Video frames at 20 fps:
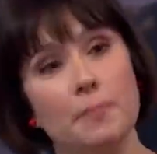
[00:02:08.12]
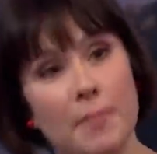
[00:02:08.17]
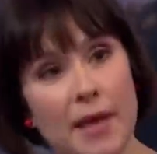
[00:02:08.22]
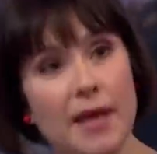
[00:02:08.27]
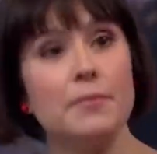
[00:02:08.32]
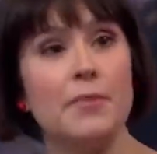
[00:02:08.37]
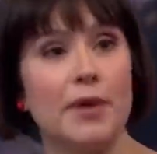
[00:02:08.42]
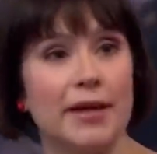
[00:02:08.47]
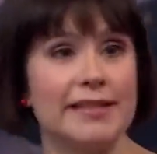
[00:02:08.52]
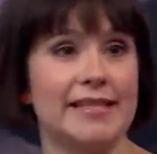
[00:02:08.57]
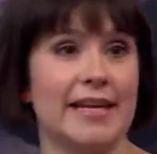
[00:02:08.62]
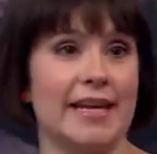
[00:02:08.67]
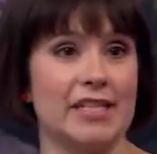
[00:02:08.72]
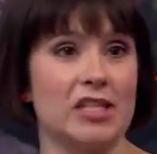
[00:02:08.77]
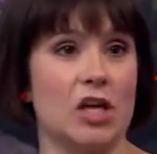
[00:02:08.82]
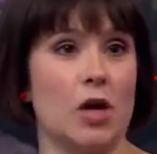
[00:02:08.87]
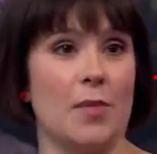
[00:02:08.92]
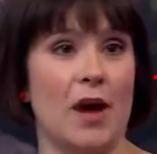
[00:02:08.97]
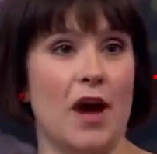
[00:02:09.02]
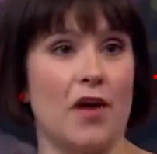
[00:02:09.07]
men might
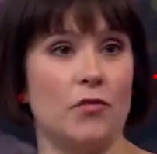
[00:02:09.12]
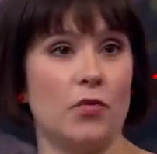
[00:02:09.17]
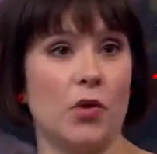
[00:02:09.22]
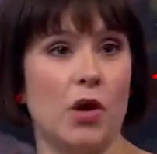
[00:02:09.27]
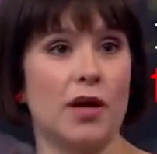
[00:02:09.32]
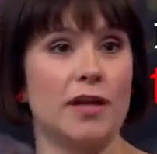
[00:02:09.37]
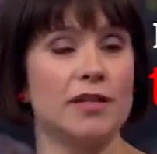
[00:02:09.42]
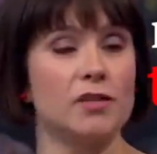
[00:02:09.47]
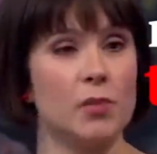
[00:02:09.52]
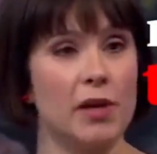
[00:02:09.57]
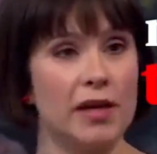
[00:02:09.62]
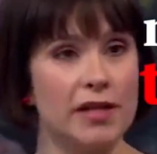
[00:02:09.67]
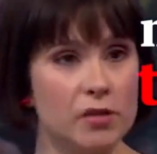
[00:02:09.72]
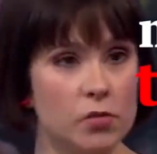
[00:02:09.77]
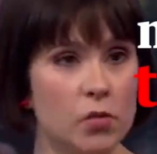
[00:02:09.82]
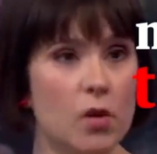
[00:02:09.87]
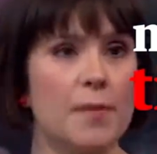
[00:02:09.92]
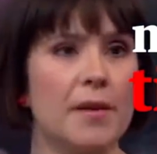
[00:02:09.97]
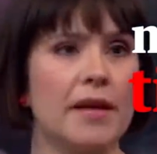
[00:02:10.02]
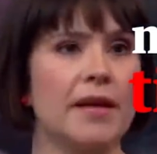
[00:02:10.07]
take time out of work as well
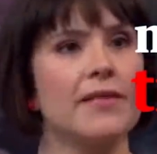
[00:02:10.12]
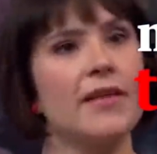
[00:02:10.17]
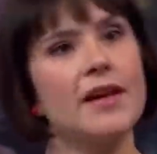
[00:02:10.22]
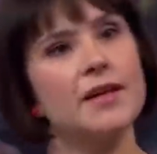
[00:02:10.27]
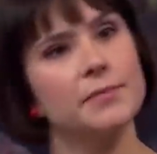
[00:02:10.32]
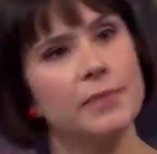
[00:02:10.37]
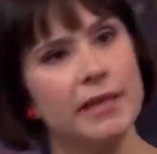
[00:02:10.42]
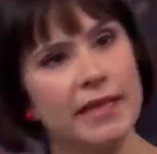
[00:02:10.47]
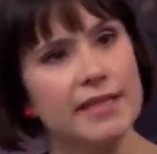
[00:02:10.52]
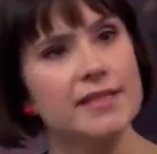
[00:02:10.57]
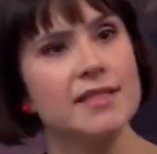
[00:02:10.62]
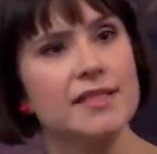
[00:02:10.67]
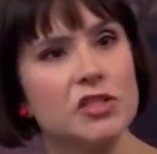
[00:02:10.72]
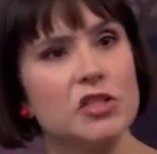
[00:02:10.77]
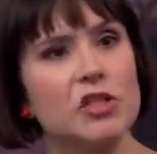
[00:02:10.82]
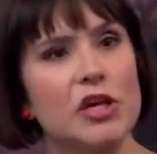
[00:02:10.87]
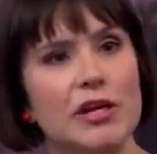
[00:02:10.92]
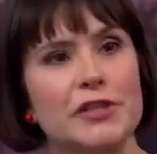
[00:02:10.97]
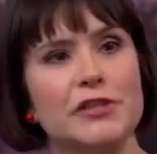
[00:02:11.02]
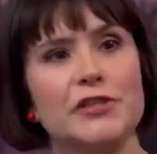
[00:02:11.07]
as women and that begins
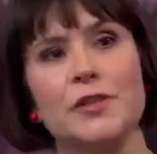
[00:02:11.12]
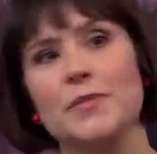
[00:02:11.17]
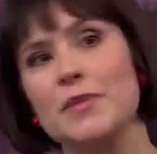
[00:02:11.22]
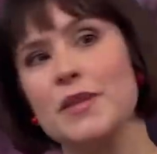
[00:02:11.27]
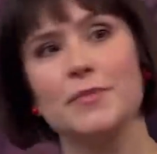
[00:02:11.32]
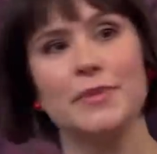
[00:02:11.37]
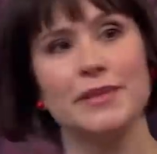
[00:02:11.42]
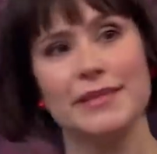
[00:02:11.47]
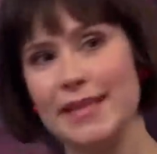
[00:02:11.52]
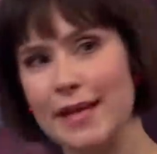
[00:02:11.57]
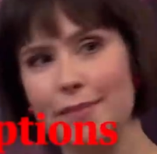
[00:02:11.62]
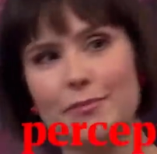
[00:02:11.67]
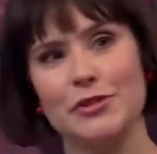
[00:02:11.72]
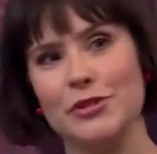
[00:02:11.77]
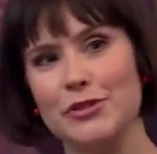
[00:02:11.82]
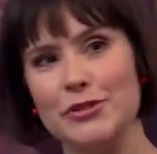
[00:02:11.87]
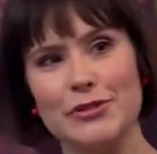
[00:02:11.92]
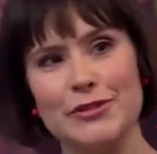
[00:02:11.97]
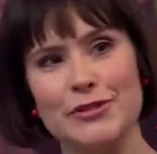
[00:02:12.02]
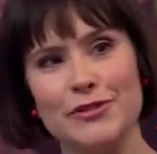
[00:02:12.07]
to change some of the
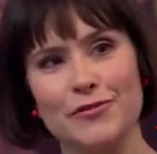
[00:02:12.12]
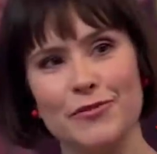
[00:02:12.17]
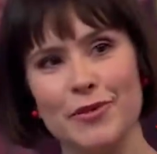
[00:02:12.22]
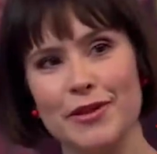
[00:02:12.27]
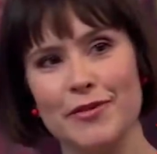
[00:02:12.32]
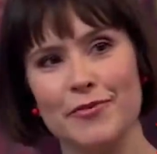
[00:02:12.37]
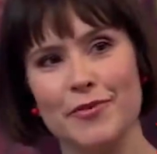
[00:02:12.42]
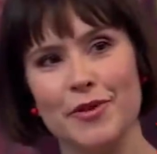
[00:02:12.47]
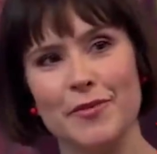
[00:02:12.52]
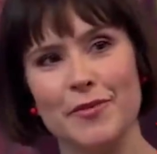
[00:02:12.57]
perceptions of whether